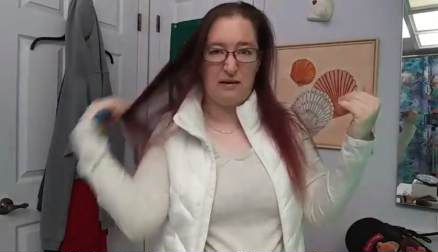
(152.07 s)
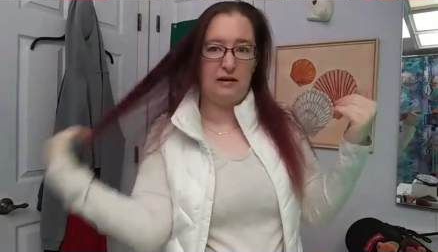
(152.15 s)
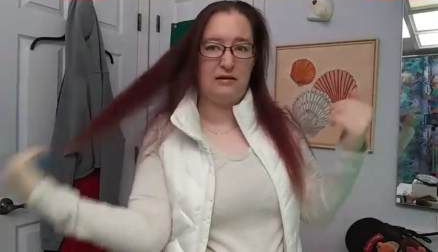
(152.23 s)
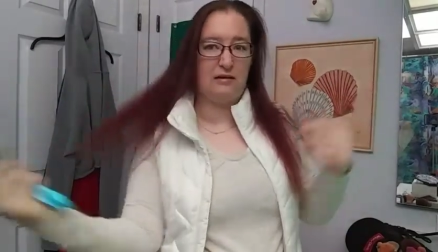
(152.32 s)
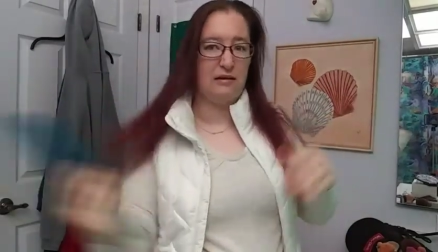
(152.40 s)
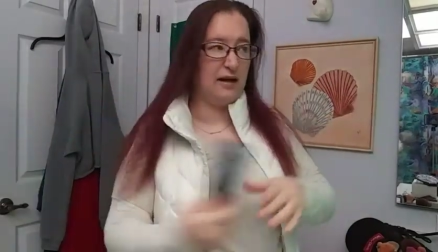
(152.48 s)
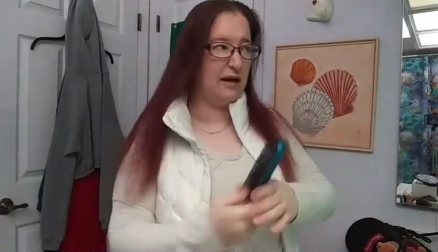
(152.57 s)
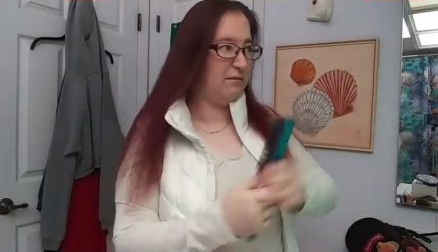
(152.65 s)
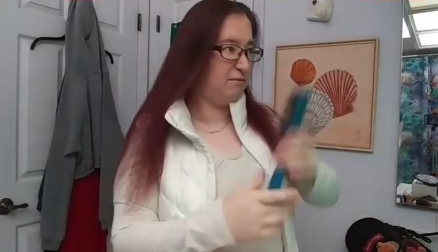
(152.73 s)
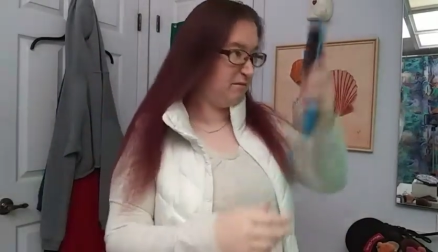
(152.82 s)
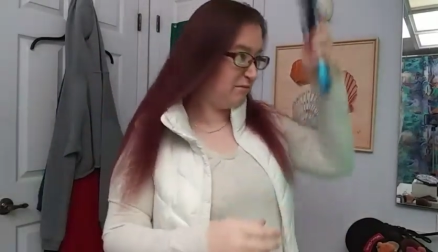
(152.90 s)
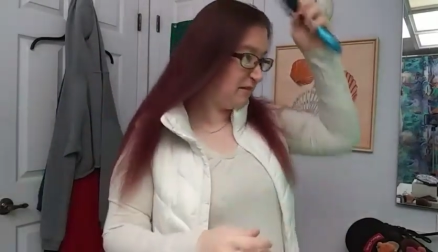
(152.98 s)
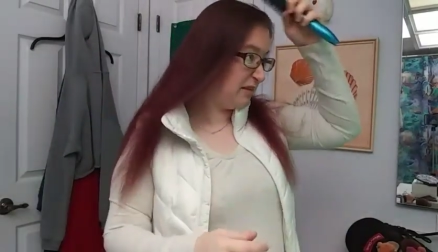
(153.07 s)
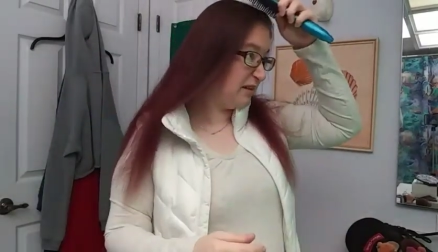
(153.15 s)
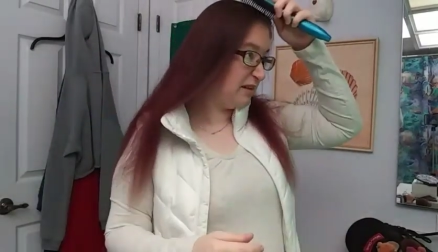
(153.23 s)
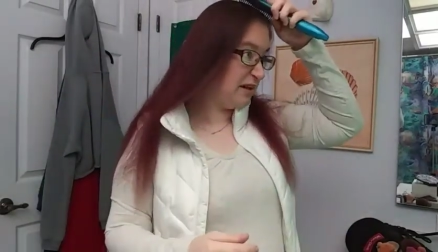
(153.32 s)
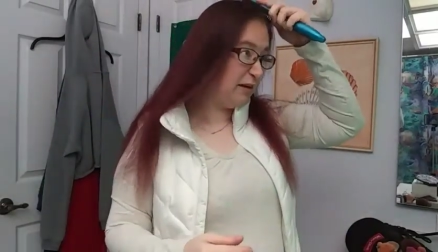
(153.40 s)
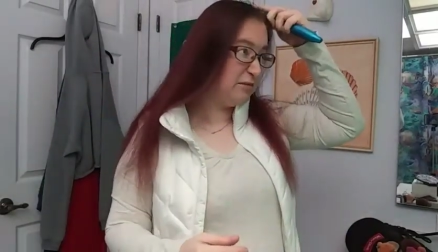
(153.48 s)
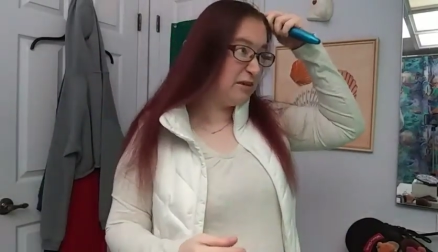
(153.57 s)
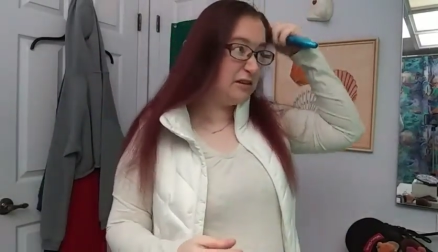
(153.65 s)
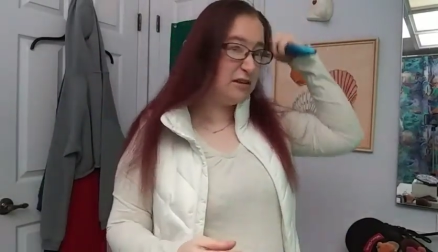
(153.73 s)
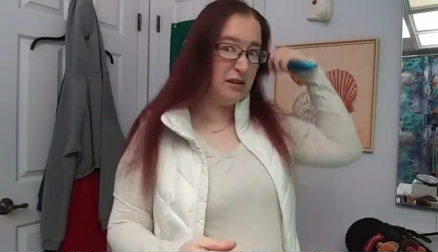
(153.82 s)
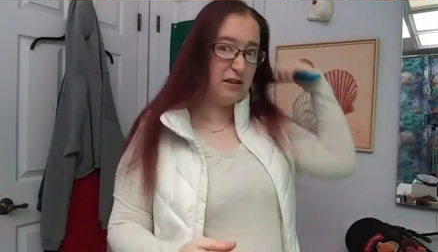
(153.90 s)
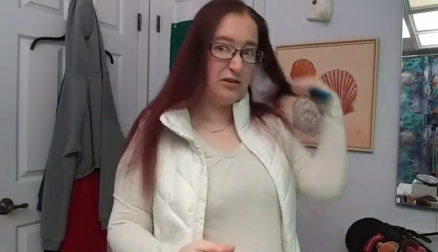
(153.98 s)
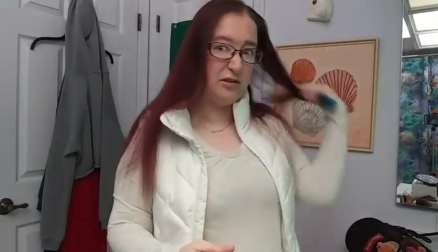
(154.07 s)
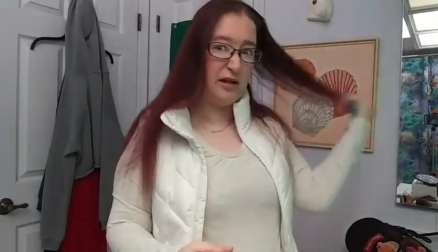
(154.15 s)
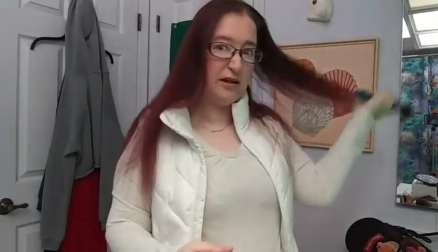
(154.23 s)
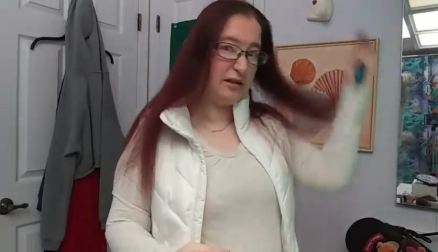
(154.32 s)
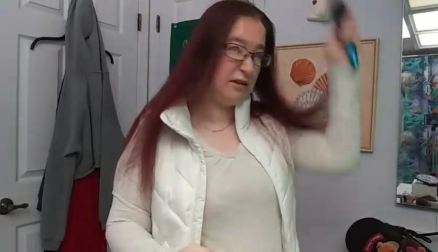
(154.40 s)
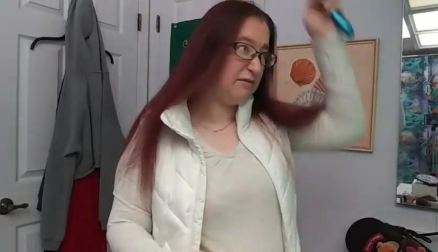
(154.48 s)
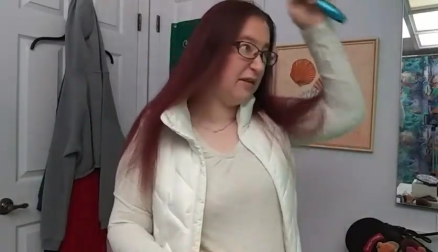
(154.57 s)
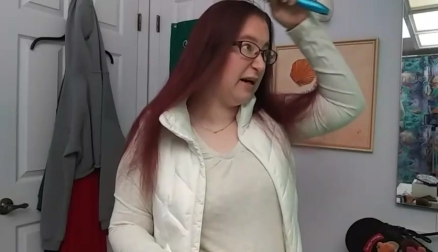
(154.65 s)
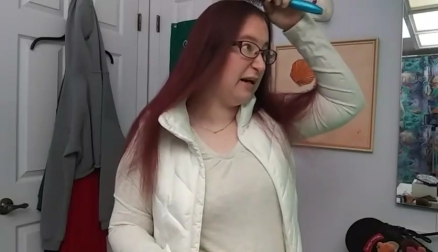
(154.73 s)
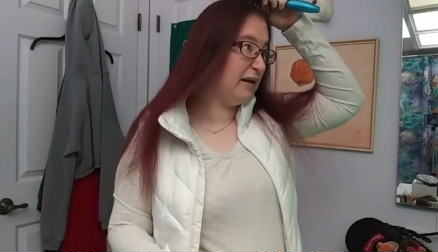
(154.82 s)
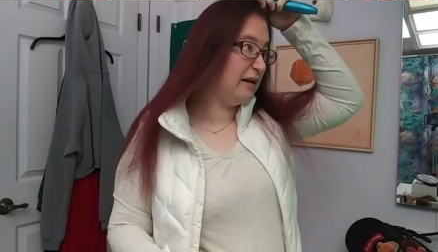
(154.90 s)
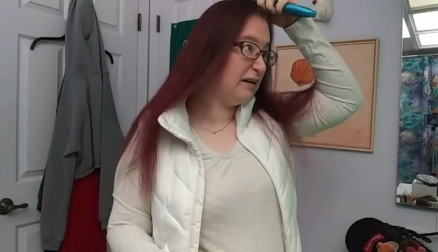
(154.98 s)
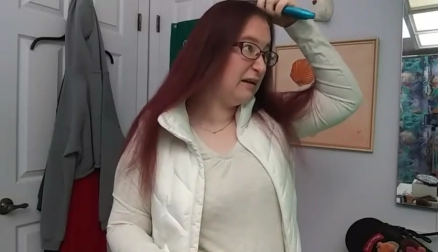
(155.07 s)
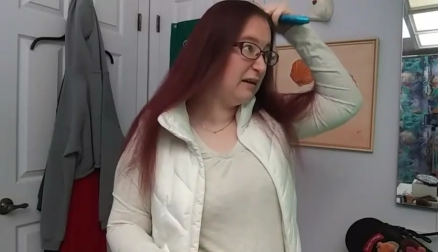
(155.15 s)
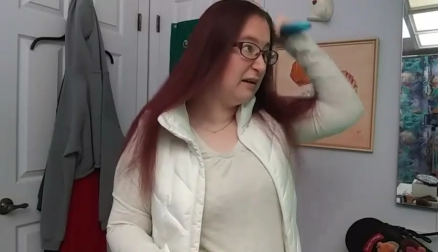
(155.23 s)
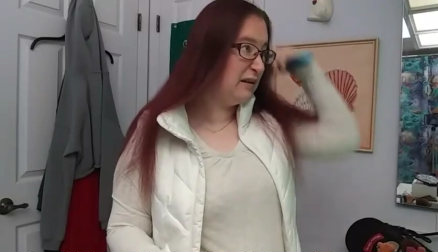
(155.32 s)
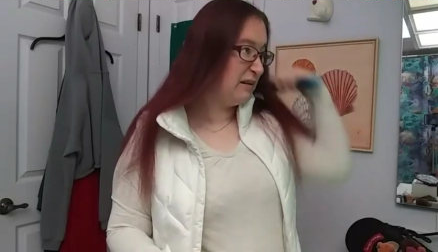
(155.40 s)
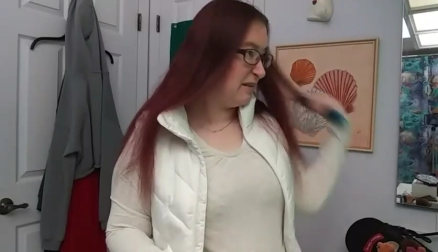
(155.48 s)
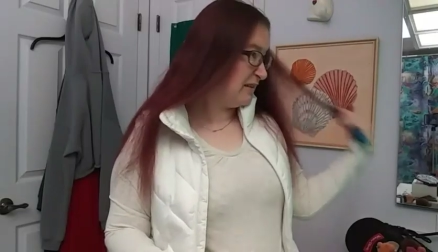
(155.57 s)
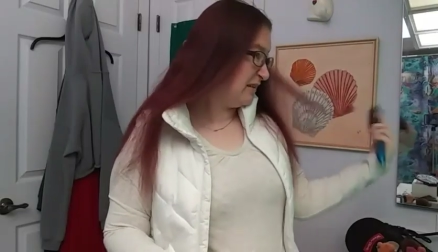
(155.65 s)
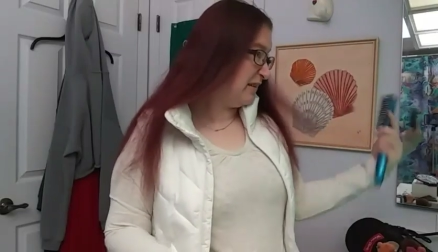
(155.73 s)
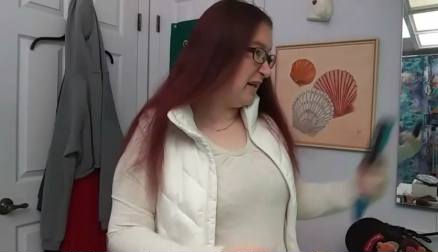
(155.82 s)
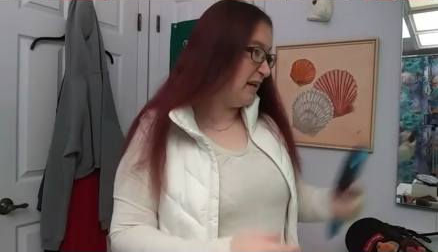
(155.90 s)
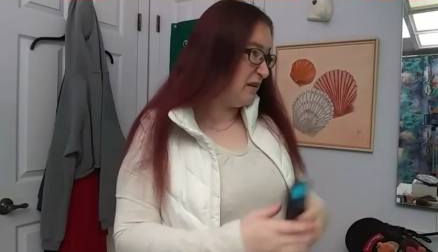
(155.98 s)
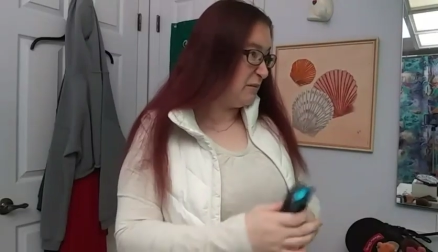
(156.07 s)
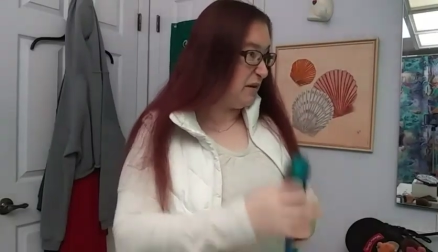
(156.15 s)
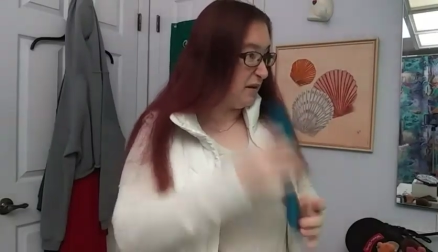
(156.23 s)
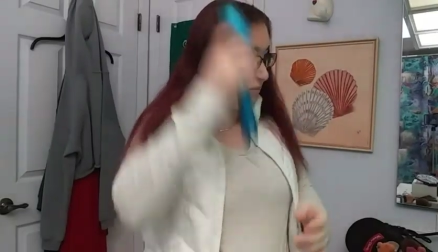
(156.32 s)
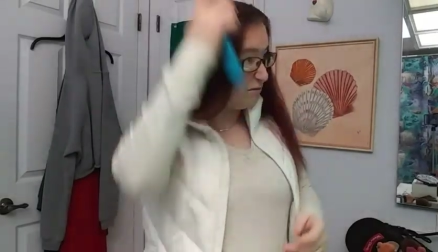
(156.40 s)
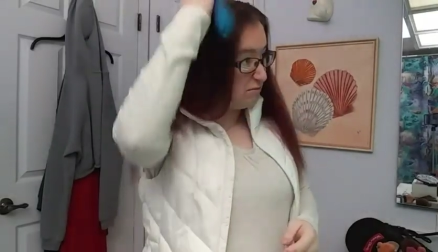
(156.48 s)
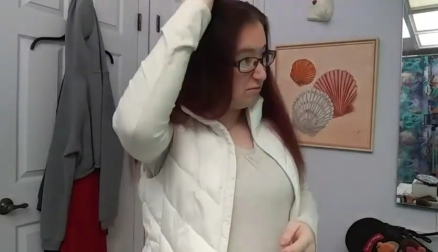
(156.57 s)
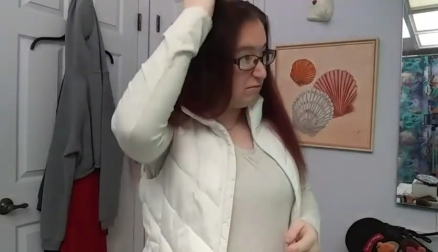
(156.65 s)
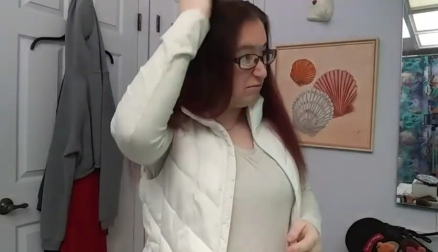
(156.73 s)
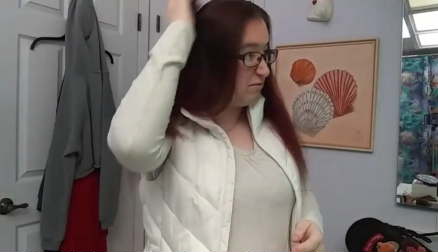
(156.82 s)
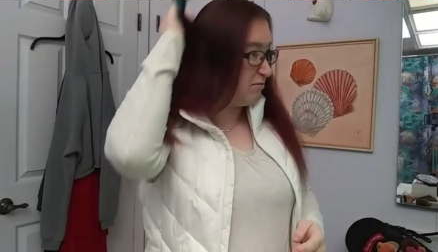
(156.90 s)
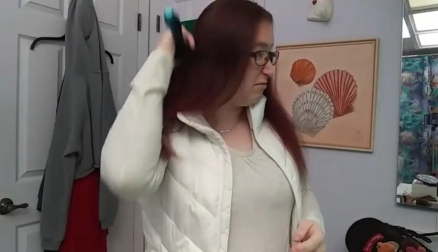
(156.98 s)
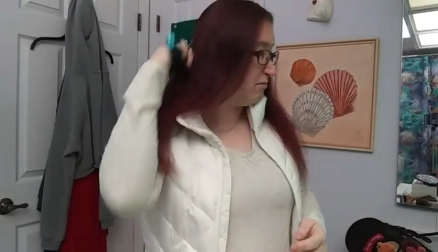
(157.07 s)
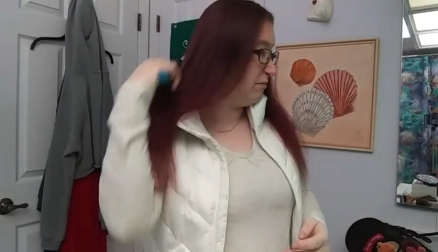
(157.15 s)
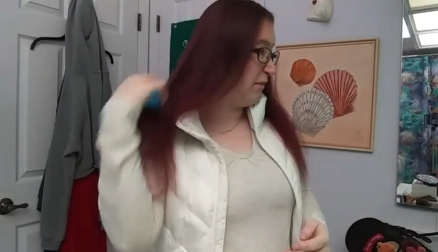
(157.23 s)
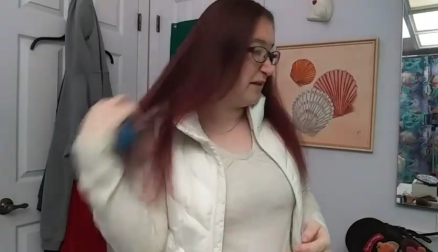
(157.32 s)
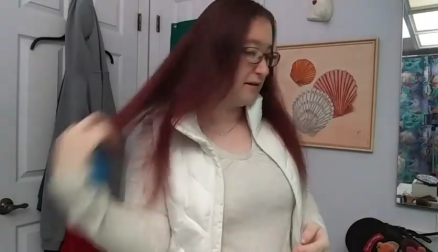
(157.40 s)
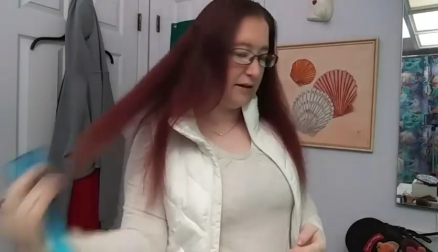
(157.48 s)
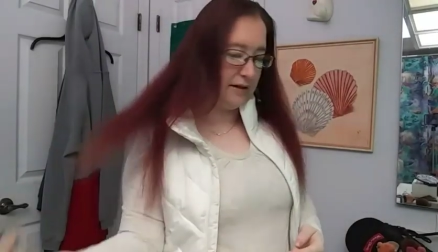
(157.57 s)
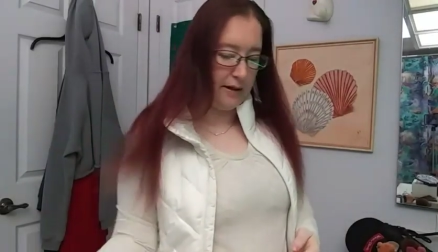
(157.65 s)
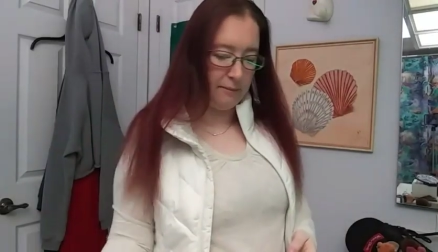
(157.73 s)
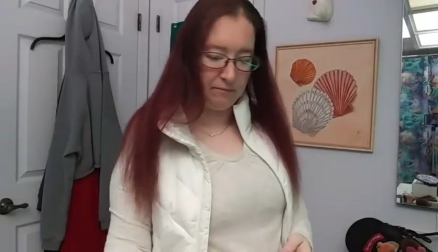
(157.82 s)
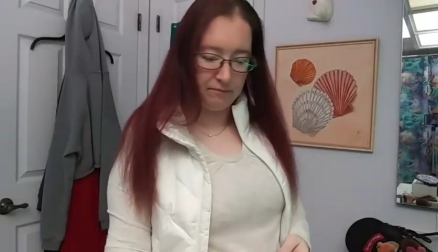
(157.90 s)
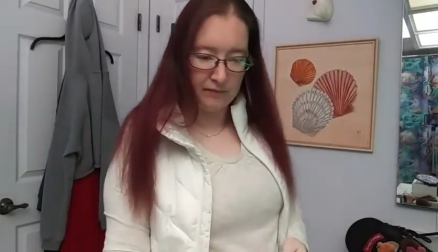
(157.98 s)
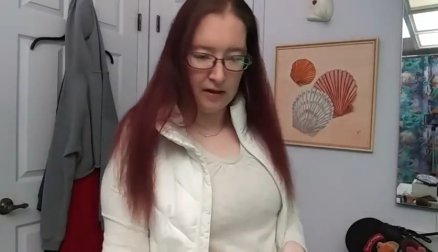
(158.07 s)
So yeah, I'm just going to try to divide it down the middle best I can.